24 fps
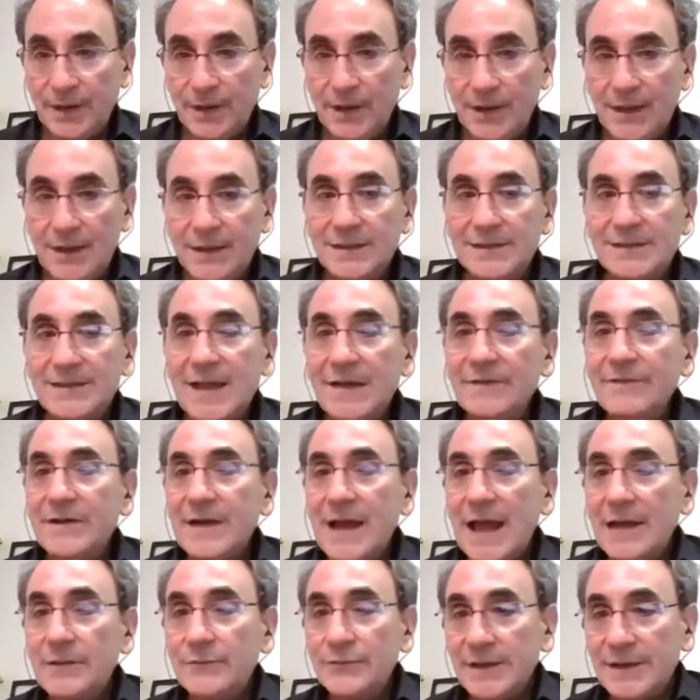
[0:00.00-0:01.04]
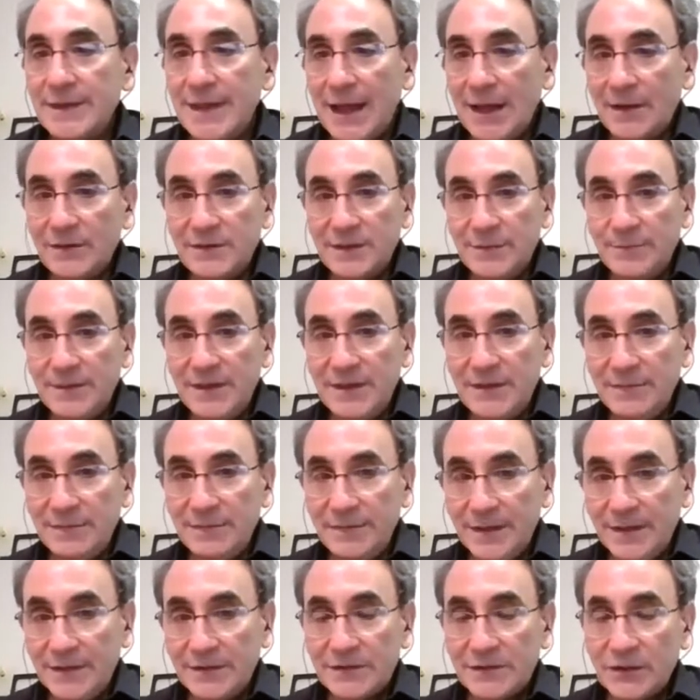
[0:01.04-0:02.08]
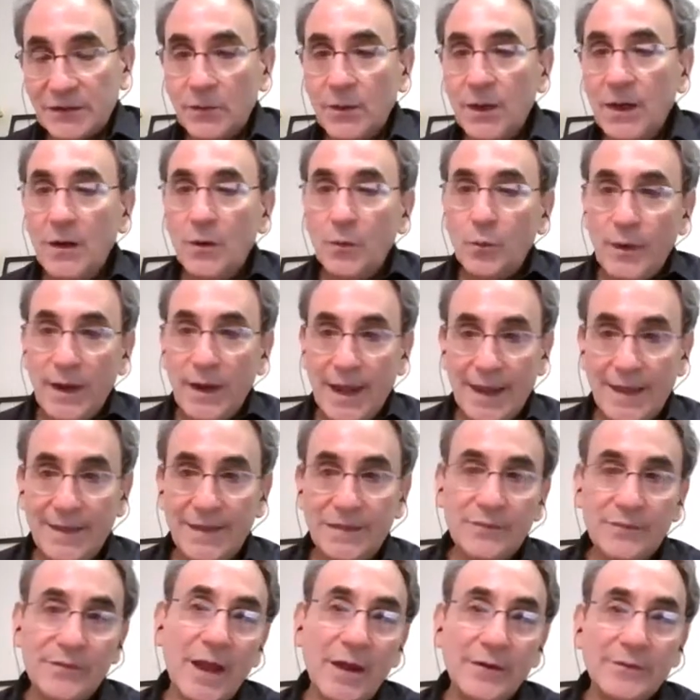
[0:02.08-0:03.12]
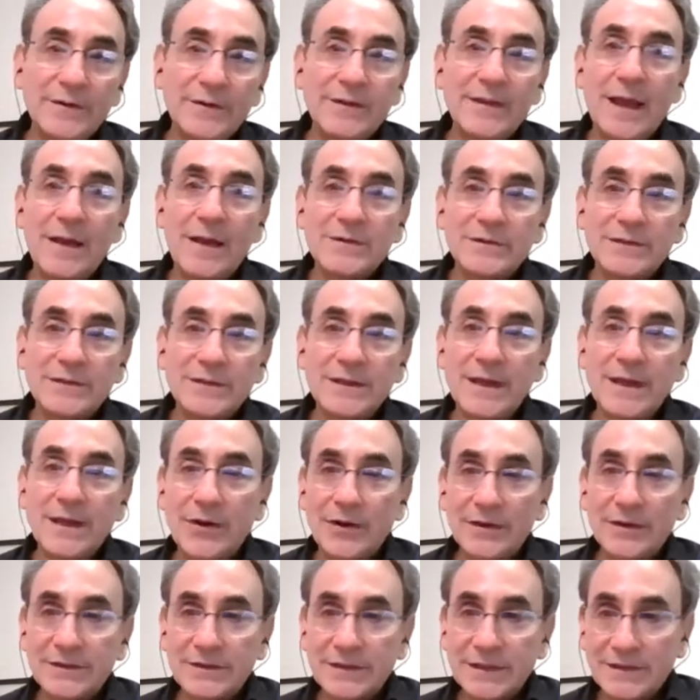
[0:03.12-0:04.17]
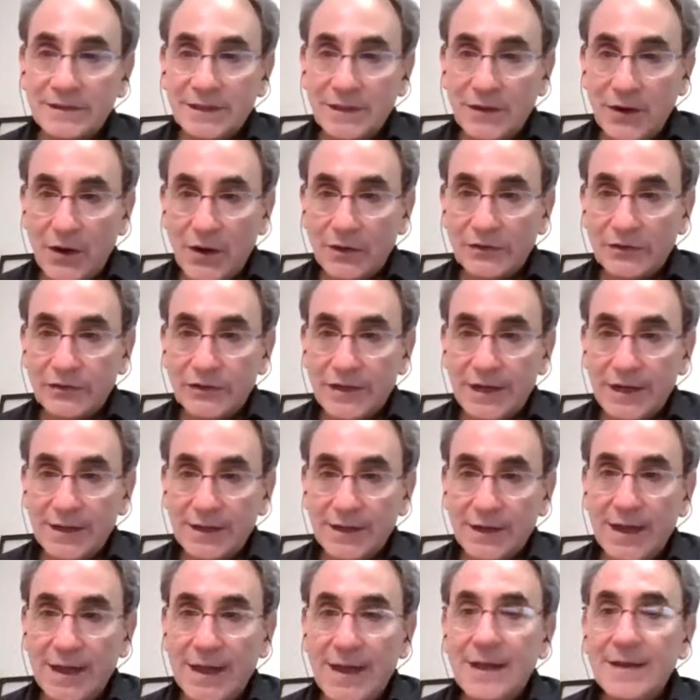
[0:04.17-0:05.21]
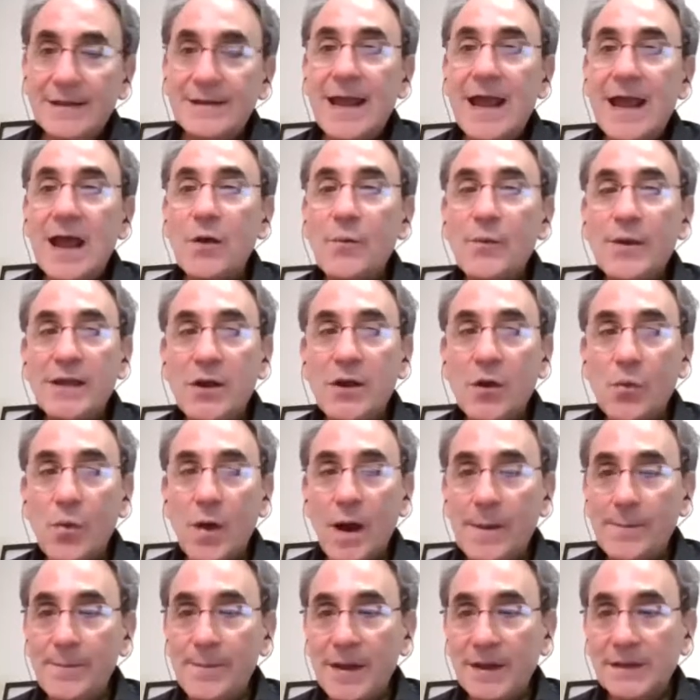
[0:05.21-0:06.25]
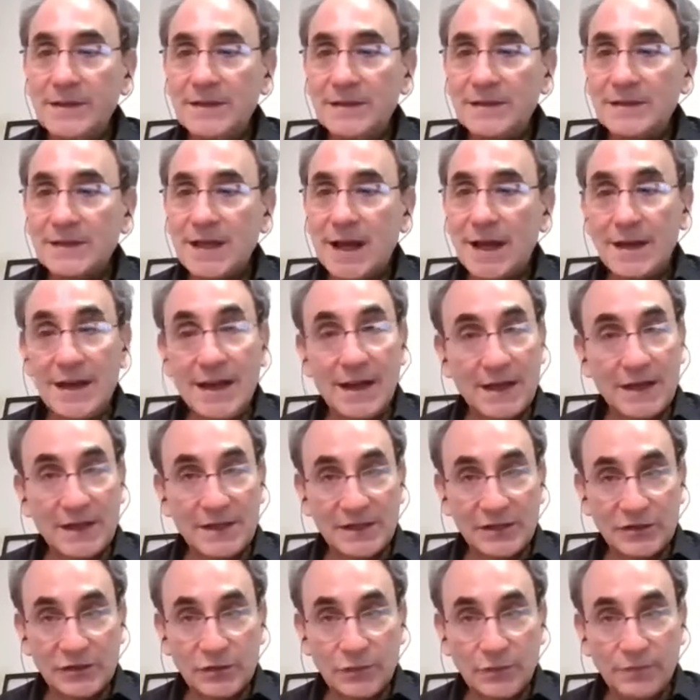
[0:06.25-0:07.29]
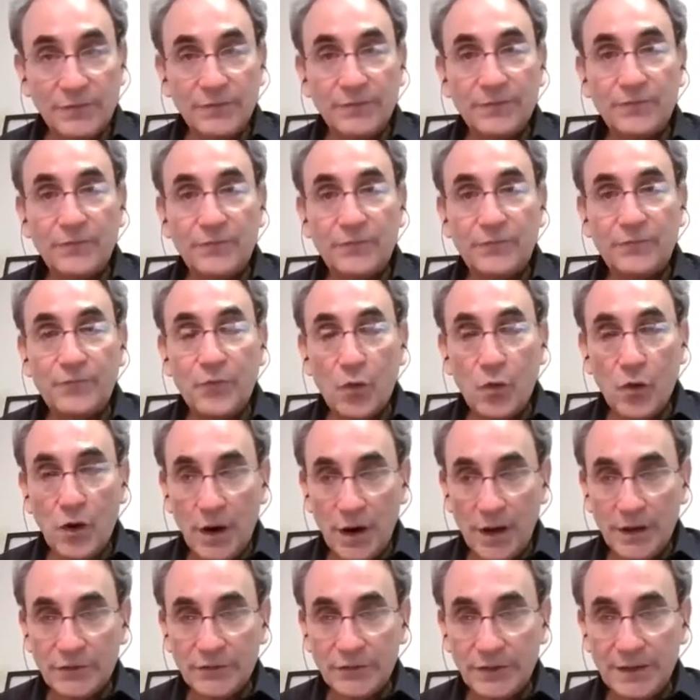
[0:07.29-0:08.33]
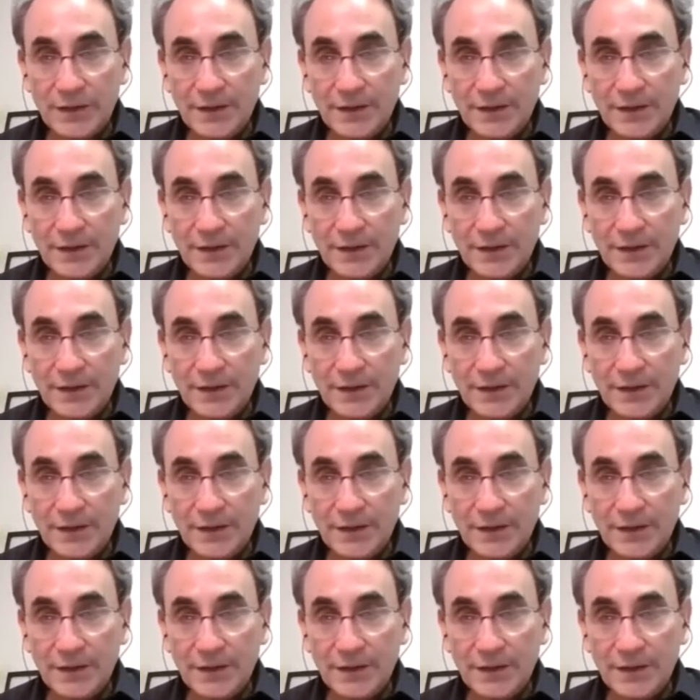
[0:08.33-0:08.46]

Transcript: seven hundred thousand P V. So we had three hundred thousand to get our sixty dollar check. Now we go up to an additional four hundred